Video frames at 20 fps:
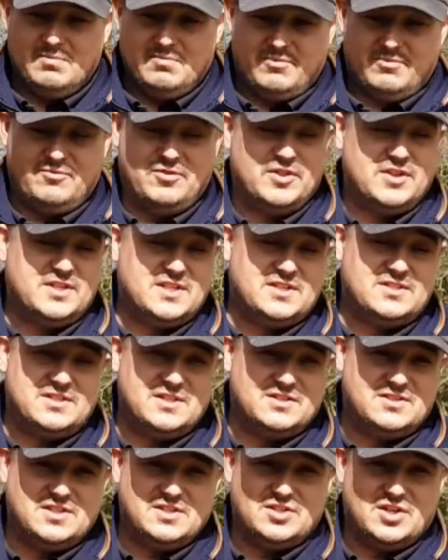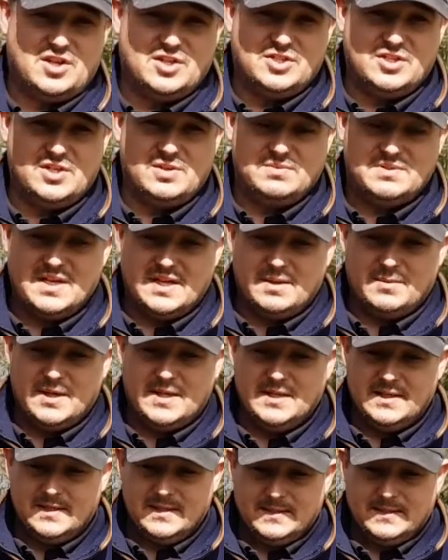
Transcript: for the distances I shoot anyway.